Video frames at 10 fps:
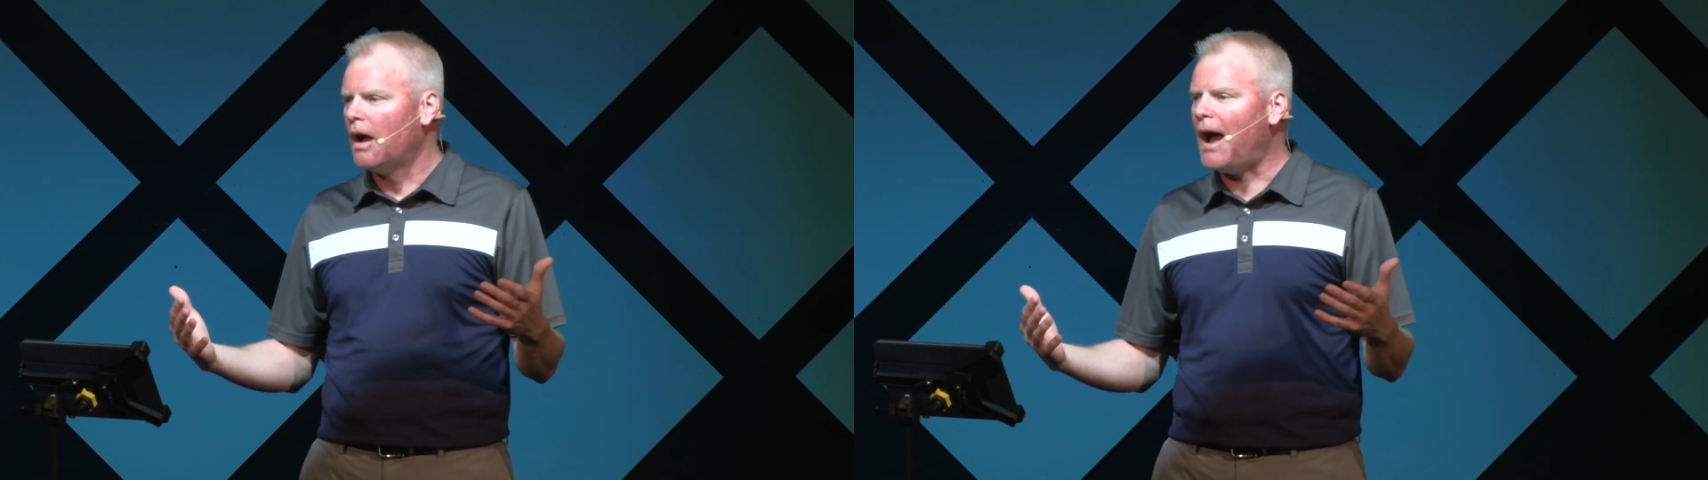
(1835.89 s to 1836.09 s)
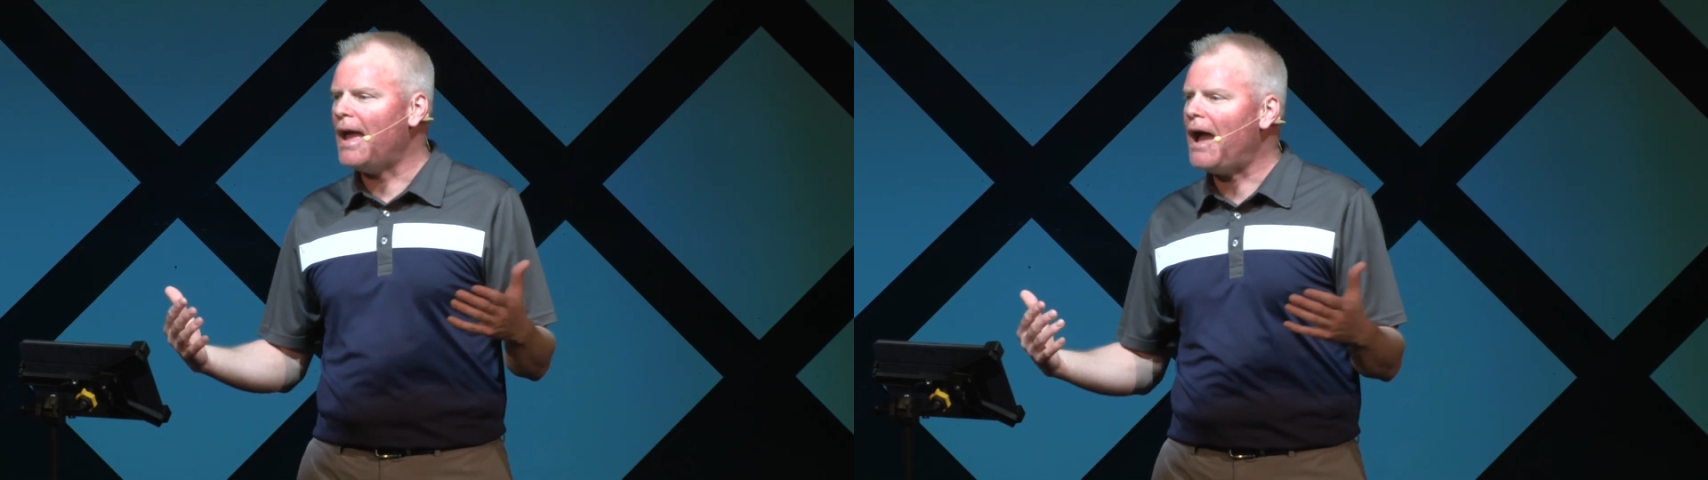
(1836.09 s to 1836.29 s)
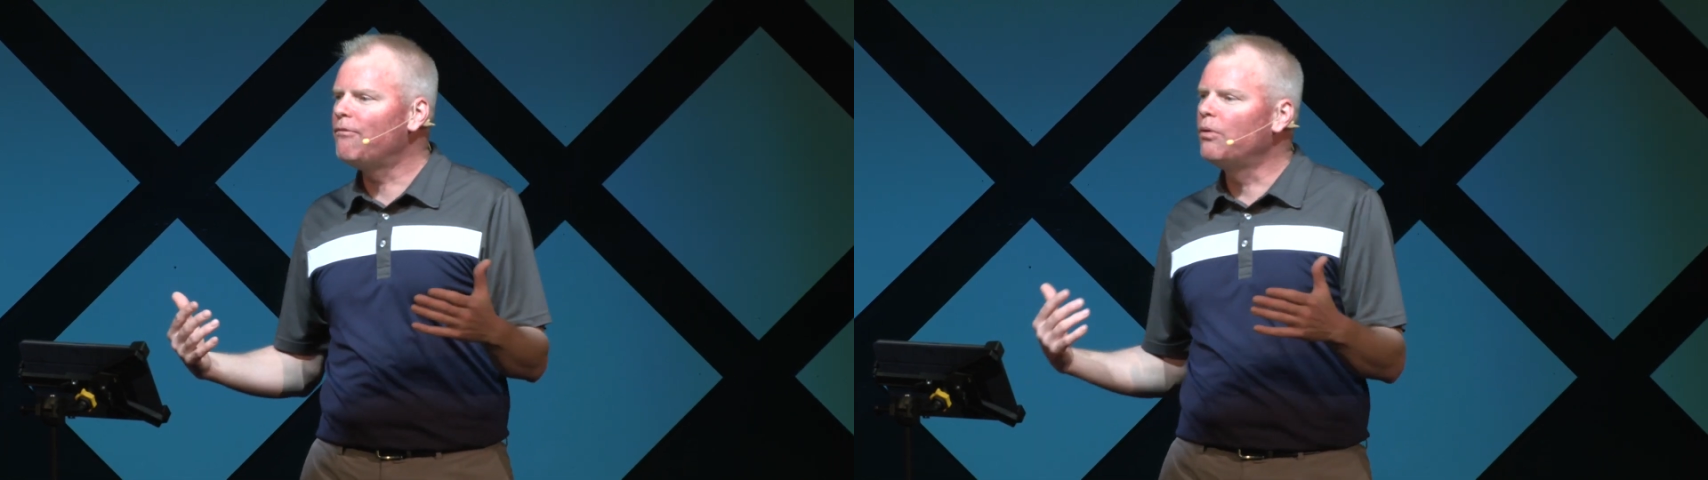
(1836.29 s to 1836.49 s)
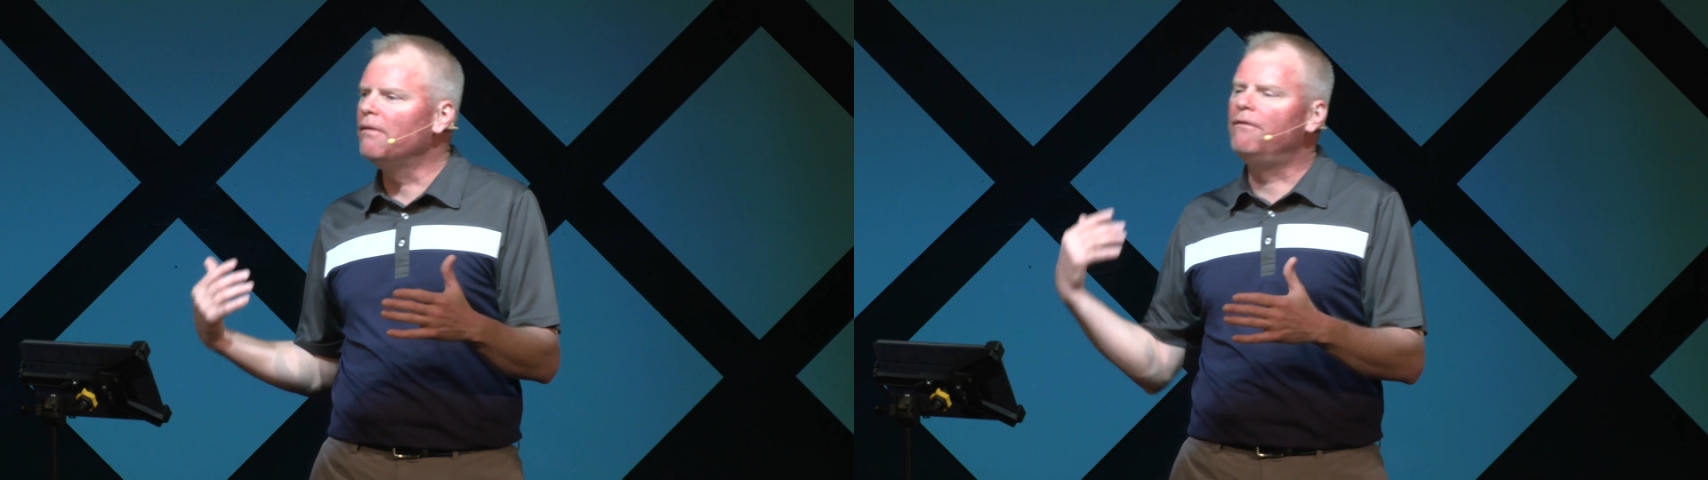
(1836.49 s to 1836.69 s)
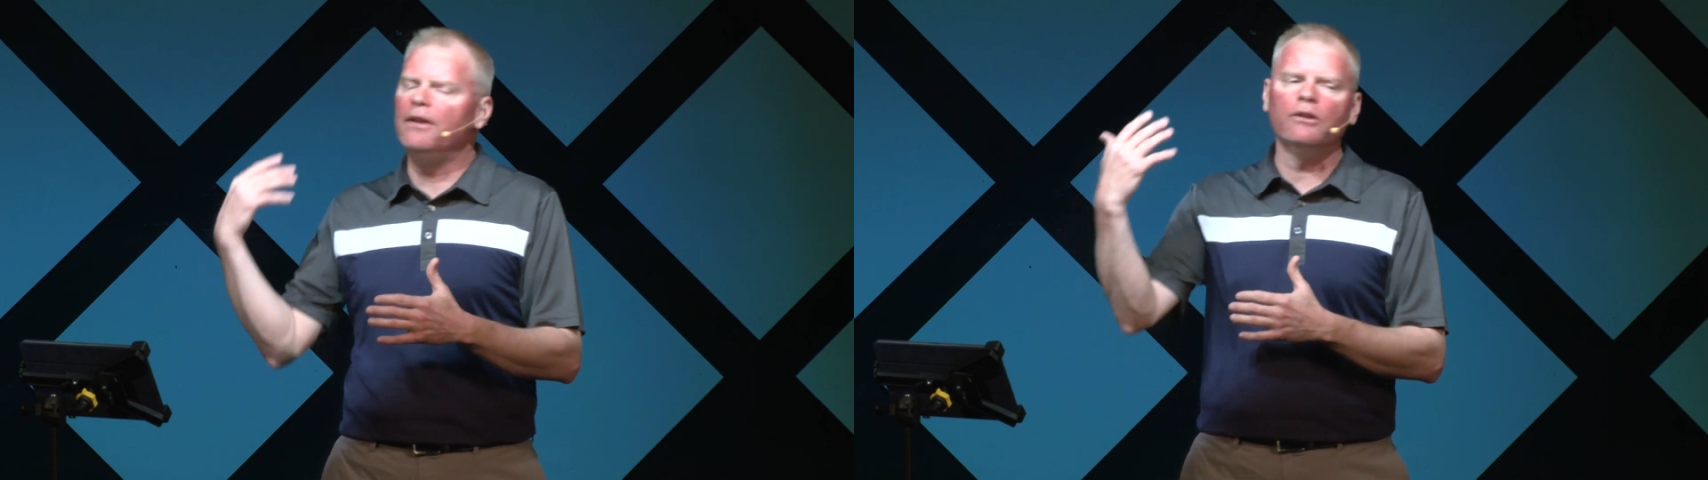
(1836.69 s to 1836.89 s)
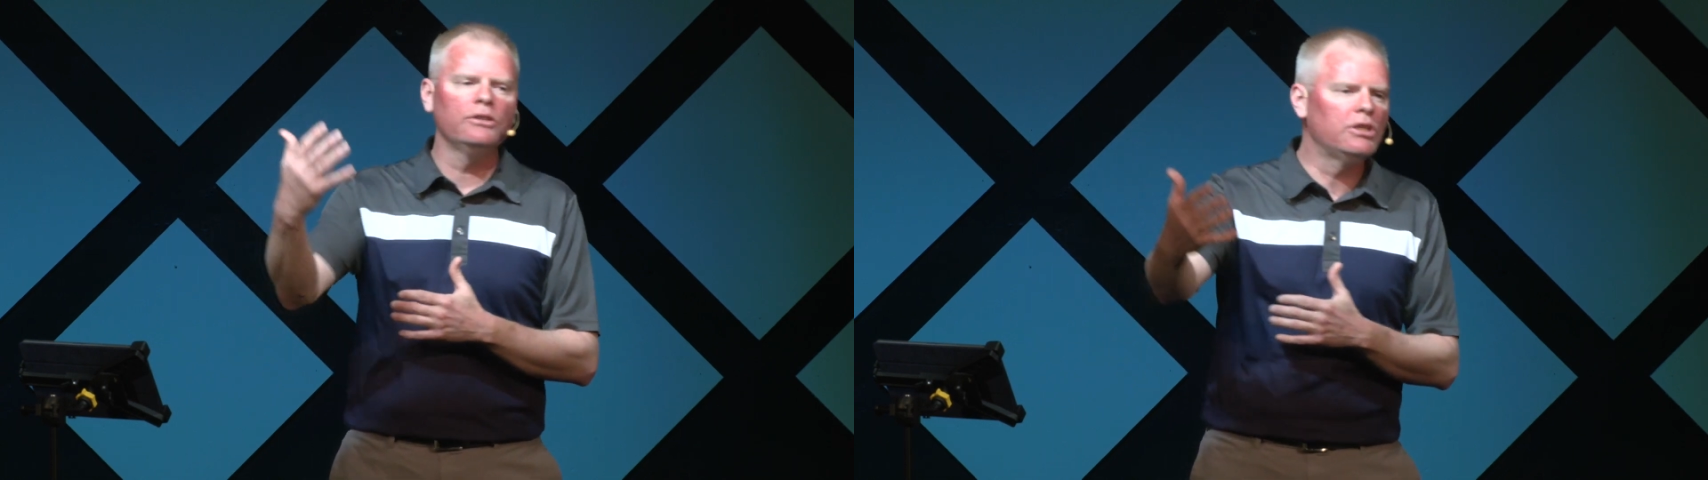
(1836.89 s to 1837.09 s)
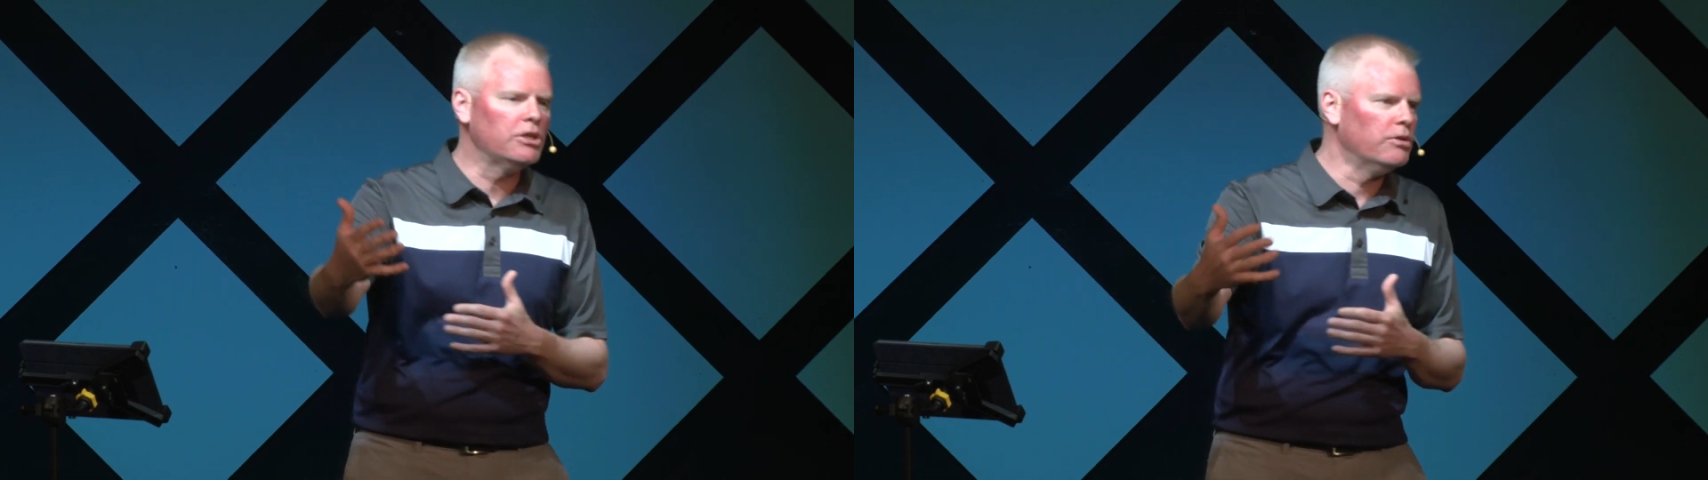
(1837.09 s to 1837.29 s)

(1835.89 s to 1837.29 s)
I have revealed to